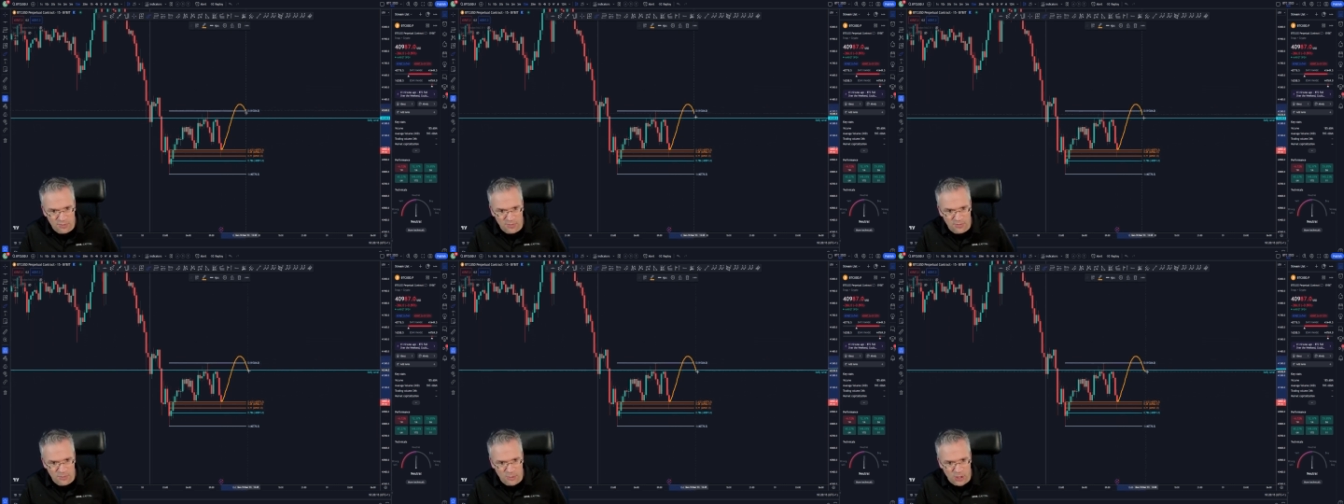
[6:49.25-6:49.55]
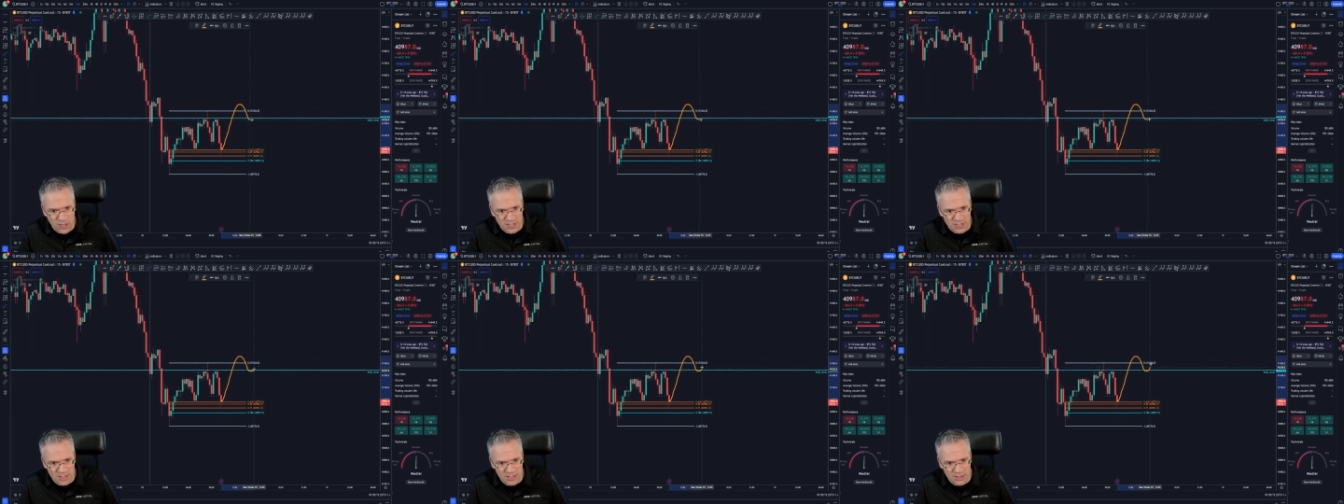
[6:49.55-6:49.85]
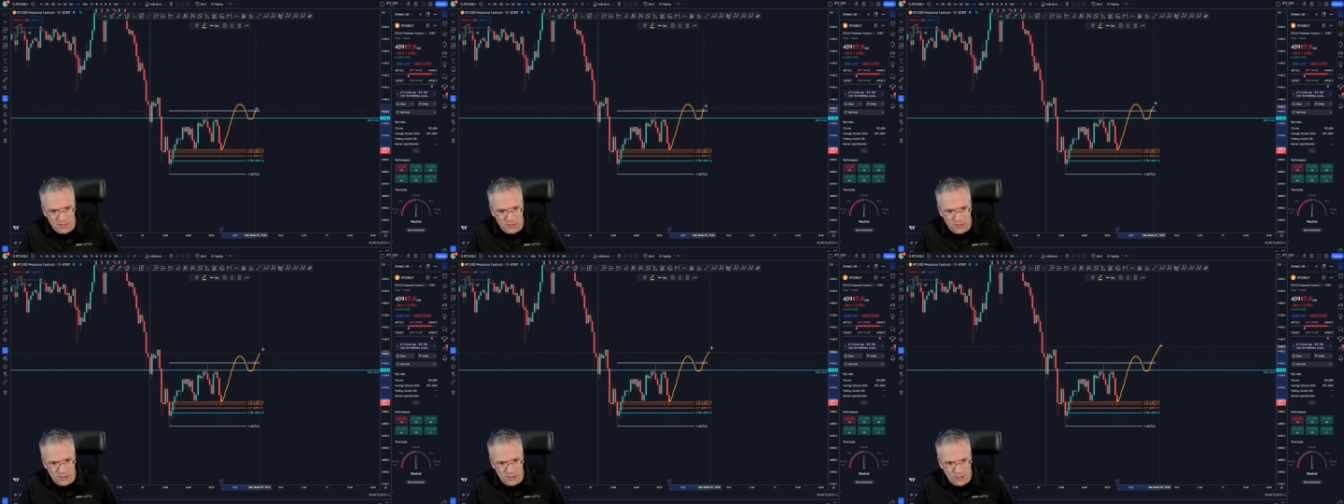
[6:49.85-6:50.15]
price needs
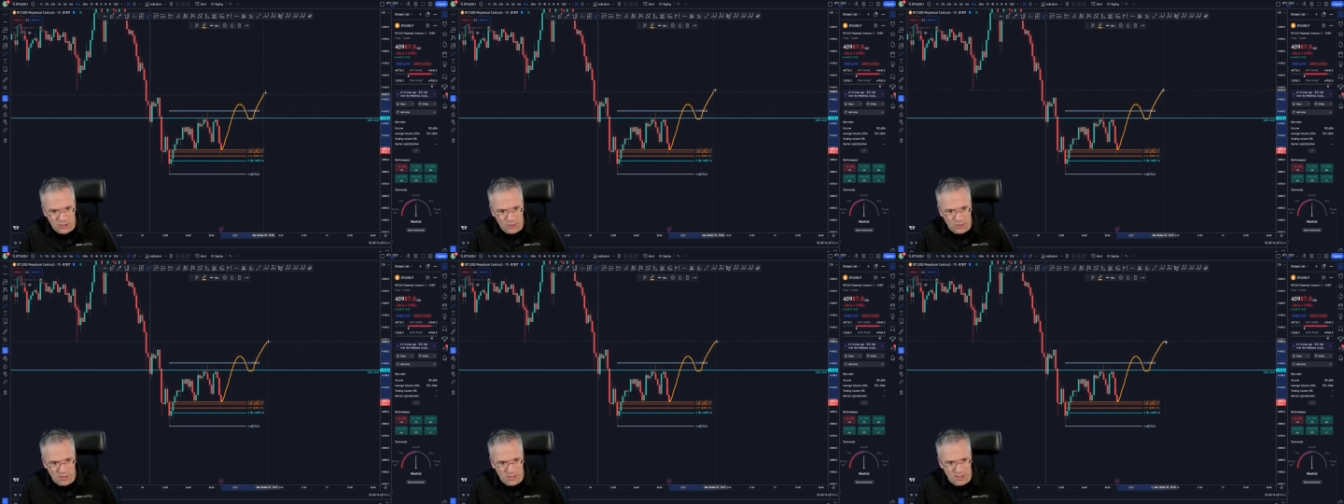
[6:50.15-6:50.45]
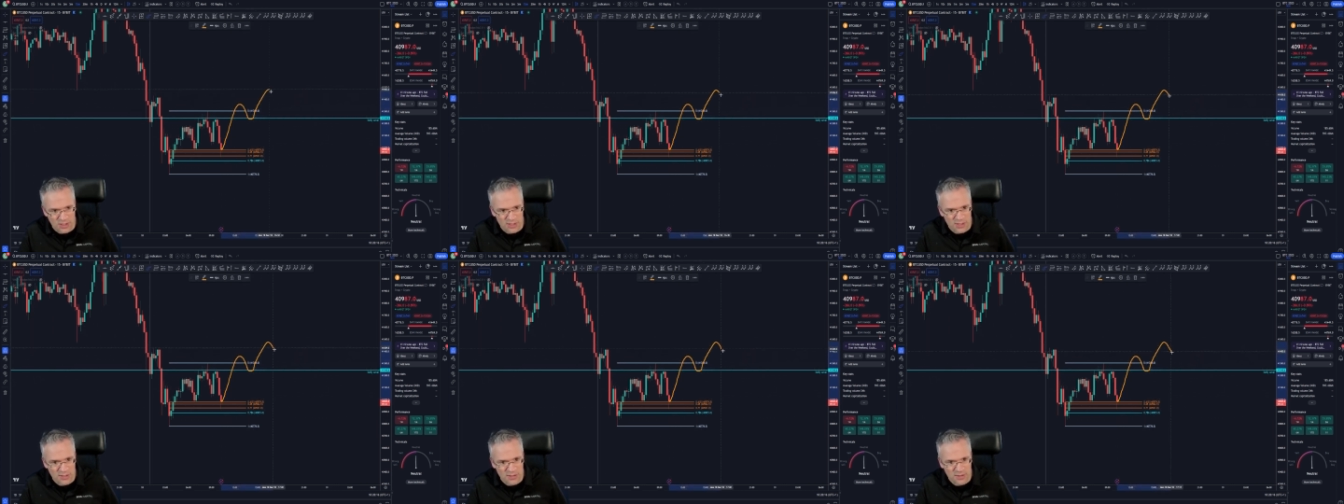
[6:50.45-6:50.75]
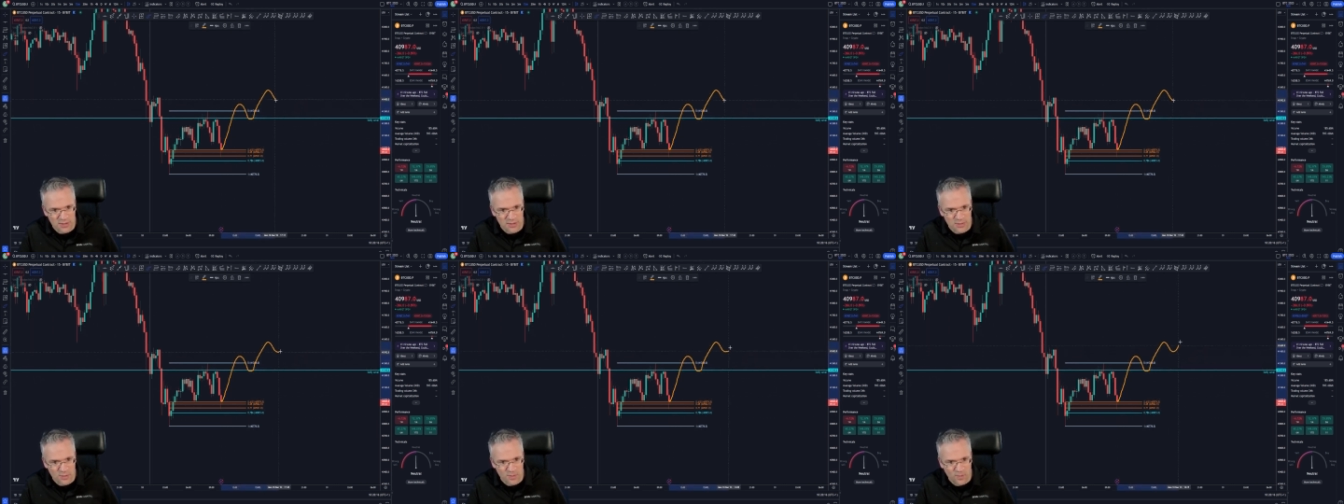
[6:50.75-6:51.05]
to start doing this
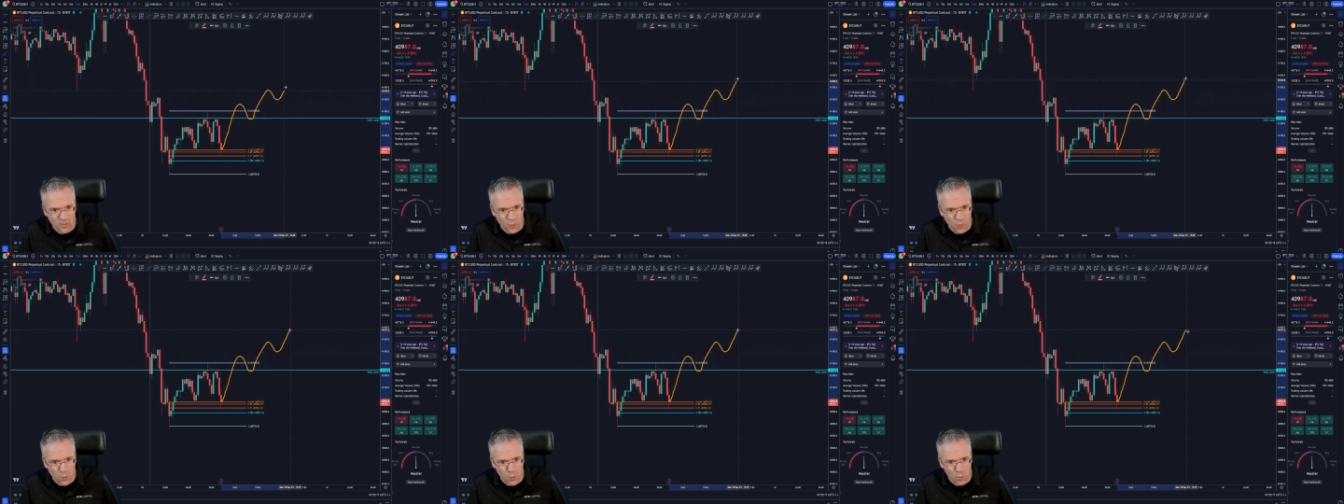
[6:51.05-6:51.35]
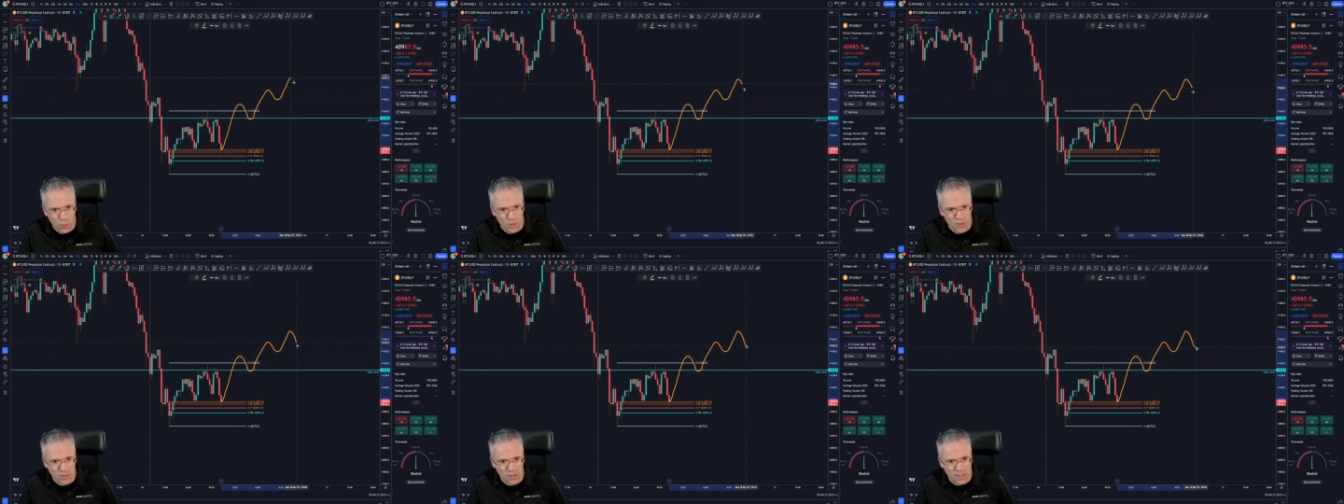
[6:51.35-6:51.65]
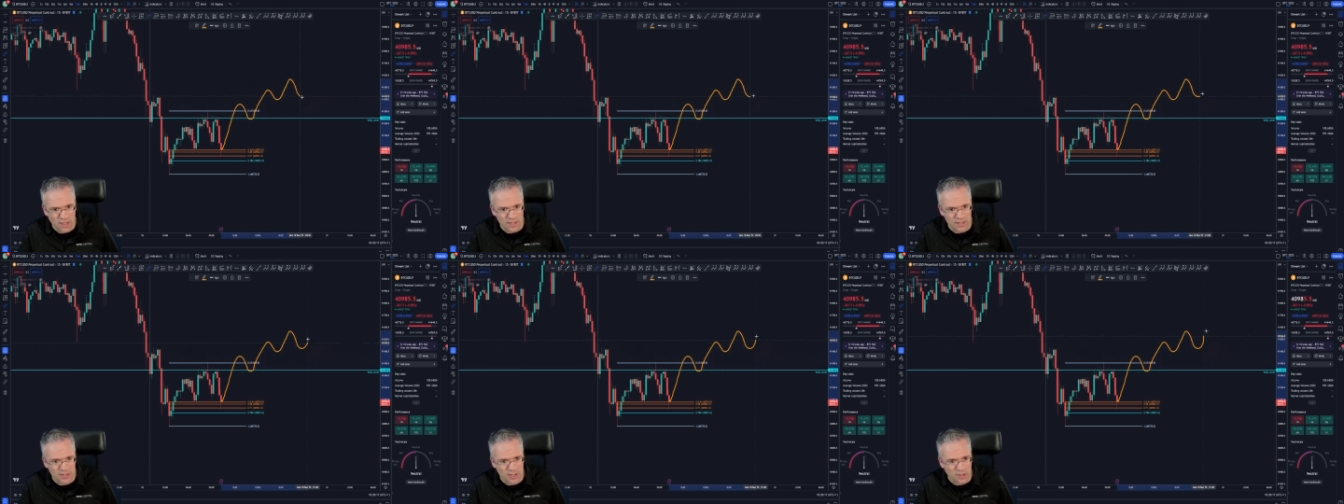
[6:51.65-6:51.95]

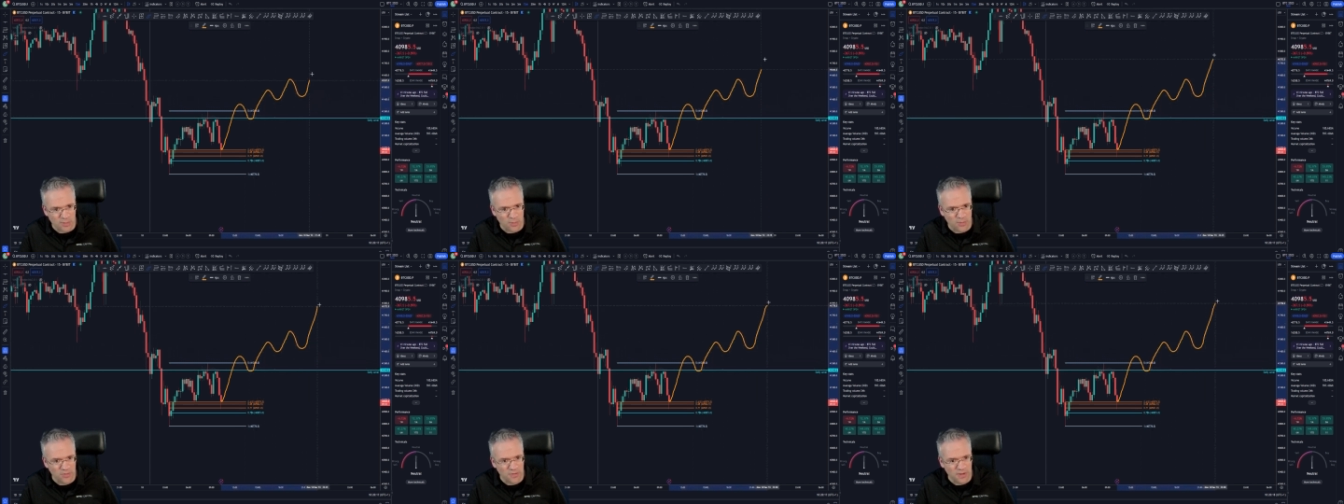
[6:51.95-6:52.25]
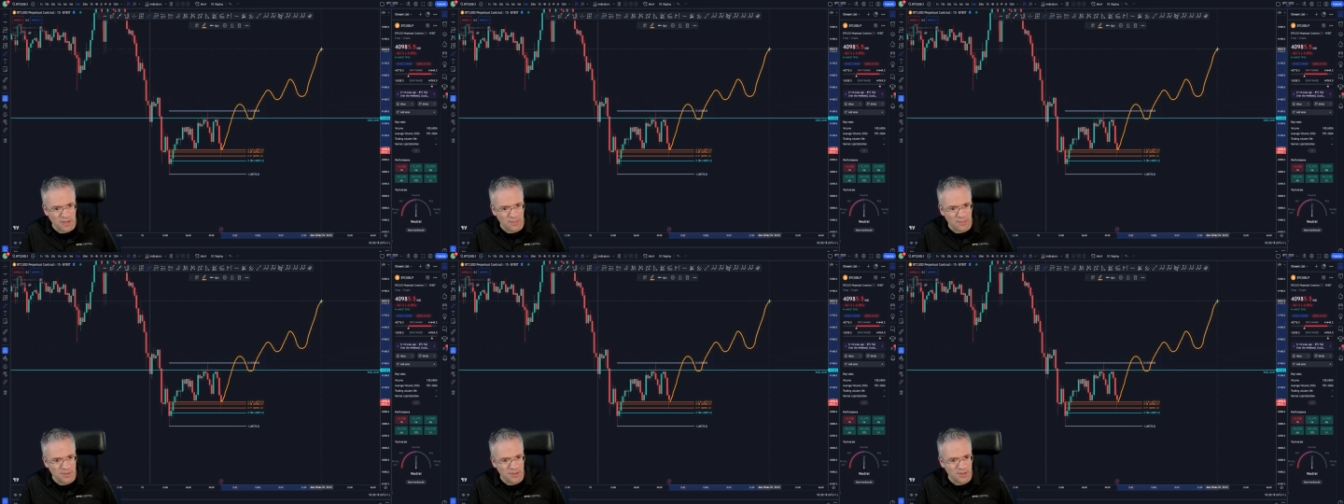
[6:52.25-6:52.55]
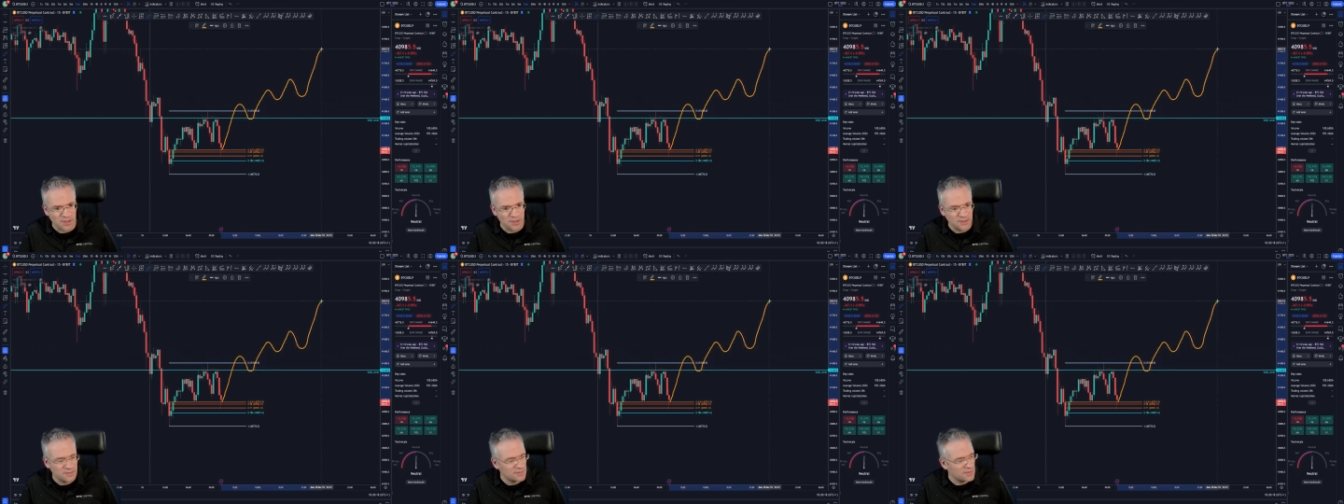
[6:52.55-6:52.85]
and start moving up
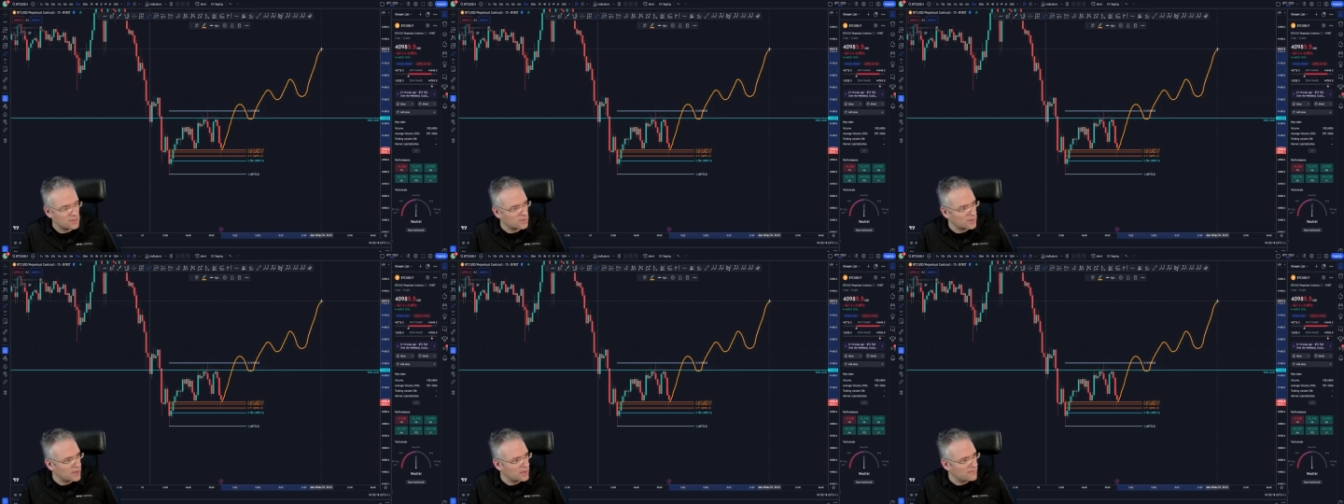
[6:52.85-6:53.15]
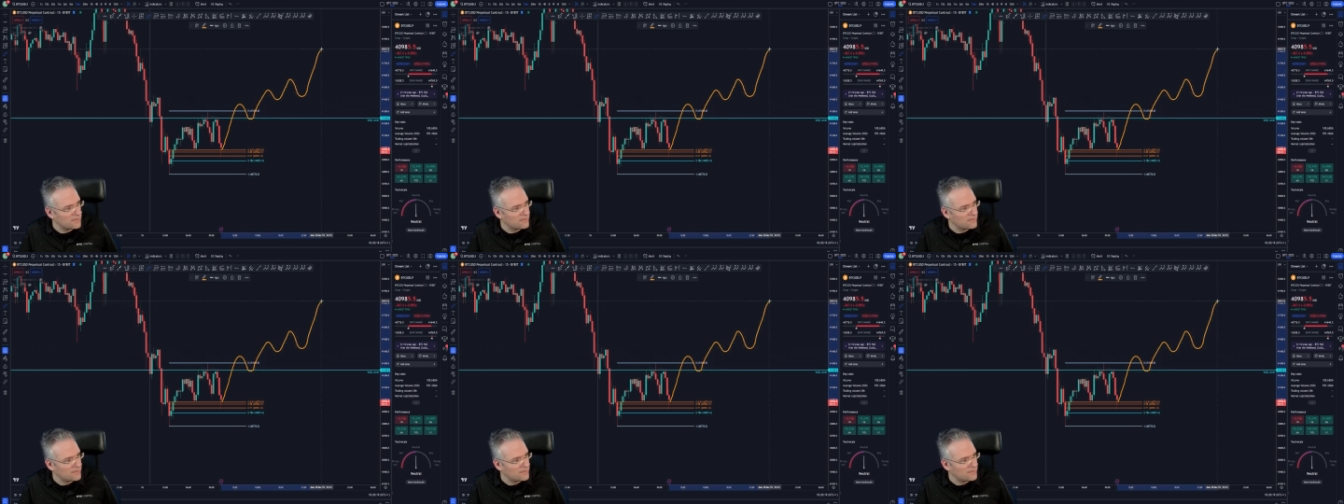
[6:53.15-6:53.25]
here, okay?